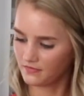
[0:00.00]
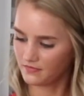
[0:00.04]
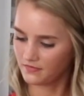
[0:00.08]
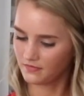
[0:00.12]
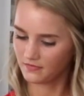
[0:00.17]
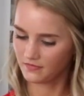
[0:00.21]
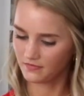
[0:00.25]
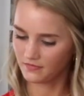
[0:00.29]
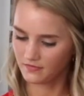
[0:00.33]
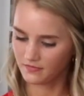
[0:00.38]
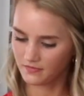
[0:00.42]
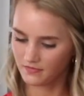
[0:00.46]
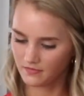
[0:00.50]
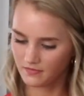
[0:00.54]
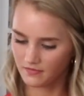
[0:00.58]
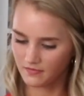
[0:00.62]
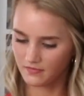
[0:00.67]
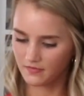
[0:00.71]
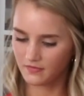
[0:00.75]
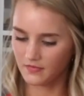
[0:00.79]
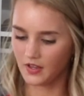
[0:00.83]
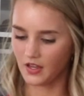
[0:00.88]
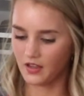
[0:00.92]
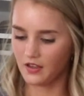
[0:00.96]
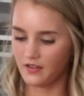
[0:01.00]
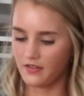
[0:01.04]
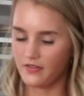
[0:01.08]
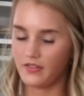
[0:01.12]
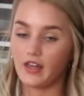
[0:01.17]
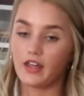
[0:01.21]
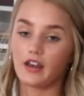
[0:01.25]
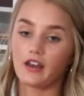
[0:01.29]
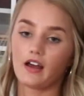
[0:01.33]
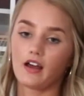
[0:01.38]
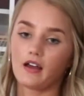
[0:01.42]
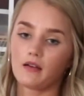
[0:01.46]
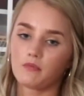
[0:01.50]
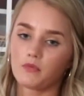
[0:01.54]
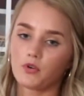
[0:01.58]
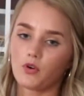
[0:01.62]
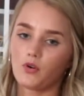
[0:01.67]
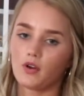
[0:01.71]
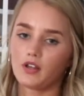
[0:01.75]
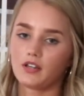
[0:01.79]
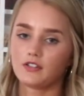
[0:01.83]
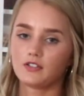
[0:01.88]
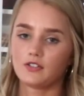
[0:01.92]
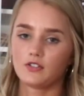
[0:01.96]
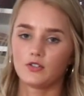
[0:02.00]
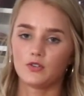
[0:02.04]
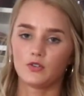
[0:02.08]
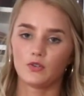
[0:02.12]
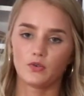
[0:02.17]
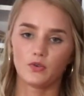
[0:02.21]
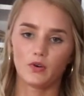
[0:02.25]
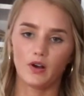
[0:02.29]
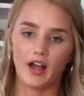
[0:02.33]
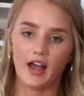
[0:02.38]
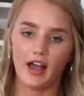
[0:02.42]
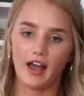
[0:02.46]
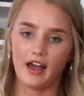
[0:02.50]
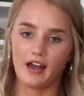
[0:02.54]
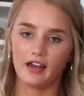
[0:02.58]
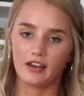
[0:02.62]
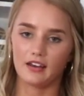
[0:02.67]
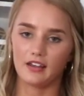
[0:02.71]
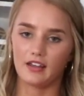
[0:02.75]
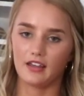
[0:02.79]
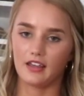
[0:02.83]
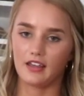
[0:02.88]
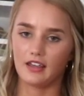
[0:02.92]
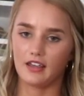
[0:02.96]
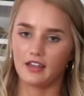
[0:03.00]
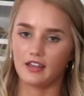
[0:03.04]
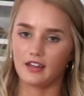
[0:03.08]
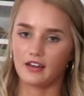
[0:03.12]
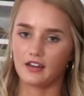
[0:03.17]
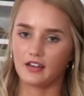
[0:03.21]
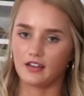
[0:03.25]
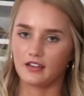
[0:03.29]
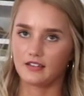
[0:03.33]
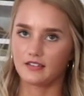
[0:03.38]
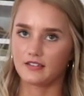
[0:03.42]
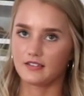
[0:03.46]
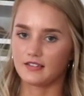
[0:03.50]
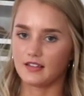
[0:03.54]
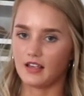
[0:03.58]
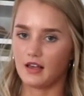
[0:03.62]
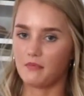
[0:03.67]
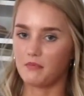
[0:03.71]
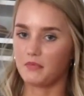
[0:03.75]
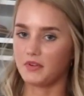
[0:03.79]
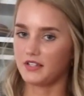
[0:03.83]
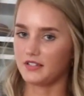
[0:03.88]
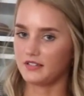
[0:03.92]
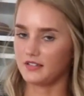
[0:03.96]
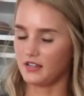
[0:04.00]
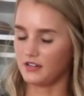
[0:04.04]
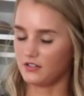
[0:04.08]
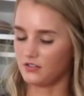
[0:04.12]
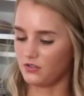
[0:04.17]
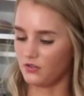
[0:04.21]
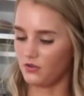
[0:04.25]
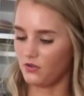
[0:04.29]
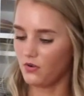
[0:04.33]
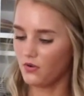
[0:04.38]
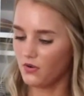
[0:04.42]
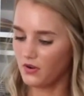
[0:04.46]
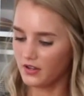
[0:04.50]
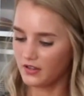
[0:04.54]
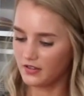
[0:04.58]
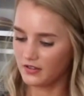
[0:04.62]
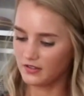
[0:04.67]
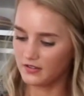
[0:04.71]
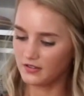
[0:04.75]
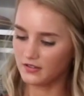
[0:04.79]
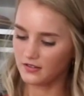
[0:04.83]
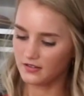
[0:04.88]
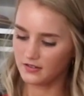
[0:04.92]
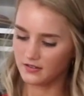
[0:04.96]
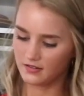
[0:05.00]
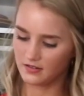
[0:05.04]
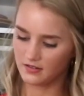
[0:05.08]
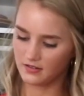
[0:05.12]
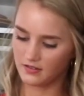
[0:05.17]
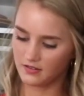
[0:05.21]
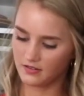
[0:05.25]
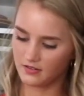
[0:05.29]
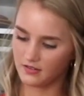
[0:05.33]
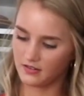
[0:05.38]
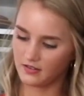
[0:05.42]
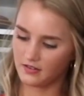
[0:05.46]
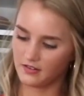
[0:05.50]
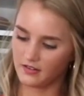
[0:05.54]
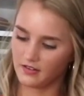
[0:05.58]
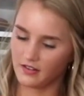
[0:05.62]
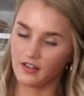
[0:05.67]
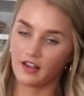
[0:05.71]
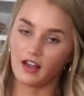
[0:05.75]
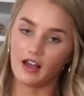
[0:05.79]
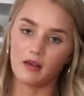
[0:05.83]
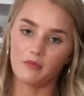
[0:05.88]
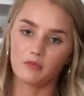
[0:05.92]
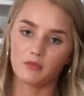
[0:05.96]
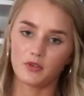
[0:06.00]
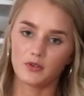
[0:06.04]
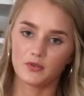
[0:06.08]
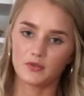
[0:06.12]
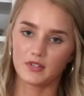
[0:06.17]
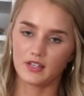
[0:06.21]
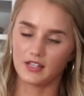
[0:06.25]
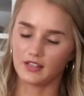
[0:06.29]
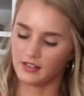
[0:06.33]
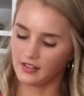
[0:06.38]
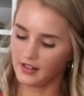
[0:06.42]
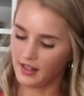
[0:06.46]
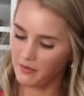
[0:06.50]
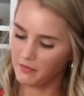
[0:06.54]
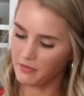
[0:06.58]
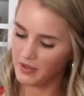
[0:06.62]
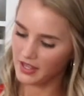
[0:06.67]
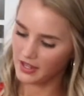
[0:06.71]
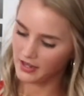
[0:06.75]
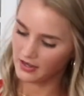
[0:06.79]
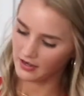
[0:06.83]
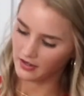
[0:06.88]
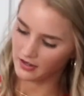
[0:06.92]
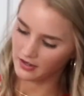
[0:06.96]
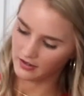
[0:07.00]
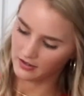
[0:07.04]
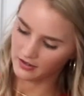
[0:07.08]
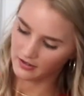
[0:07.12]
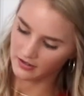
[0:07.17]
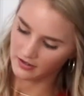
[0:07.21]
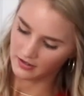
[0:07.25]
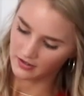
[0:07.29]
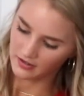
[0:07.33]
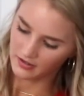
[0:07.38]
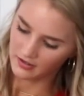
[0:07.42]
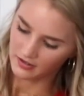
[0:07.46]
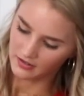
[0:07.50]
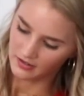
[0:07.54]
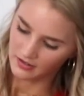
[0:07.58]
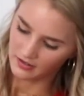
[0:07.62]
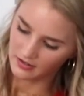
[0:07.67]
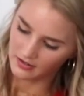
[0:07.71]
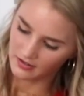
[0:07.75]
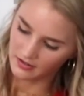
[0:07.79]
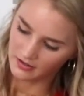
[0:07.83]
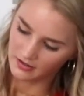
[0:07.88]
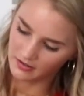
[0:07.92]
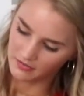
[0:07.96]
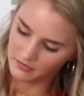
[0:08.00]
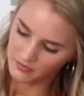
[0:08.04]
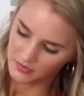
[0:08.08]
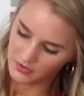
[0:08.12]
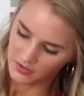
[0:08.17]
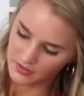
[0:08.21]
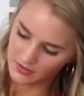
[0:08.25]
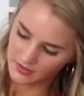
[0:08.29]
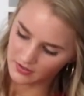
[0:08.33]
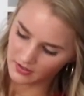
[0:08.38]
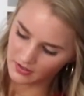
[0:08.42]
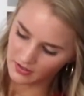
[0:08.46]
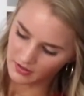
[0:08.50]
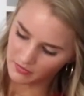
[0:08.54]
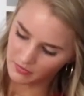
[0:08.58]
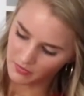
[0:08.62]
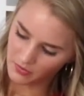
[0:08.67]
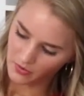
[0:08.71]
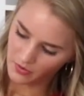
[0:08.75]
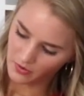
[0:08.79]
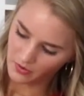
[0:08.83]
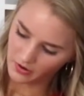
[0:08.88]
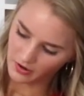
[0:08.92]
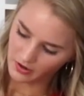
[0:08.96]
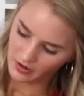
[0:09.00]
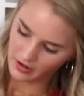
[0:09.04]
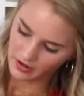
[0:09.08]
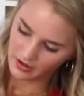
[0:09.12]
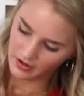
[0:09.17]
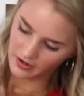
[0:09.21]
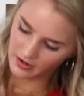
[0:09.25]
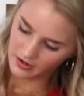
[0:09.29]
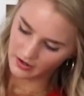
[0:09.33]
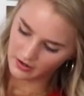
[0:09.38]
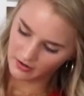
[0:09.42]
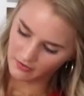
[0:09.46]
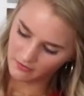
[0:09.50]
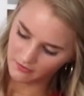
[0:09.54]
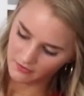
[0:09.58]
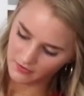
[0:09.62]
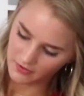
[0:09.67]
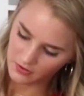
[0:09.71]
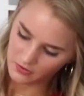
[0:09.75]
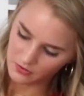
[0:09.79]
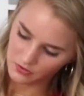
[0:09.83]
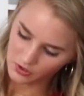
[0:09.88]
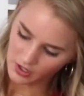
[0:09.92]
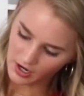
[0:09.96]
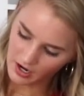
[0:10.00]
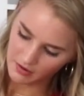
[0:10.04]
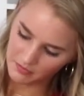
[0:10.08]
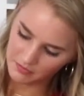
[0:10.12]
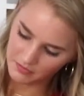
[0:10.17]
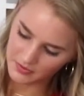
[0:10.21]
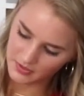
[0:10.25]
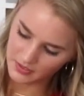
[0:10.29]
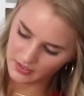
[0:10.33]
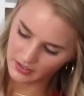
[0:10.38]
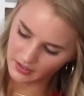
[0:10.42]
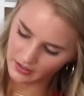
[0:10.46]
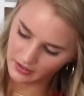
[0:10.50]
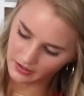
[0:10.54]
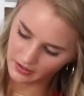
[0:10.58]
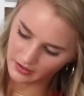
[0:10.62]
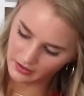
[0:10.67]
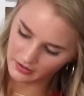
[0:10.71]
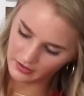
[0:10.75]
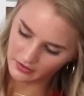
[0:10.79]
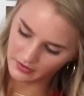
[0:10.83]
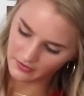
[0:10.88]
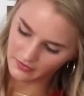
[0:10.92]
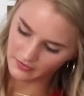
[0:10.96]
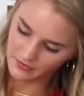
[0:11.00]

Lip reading: And then I'm going to add in some essential oils. I'm using lemon. I'm just going to pour in a few drops here.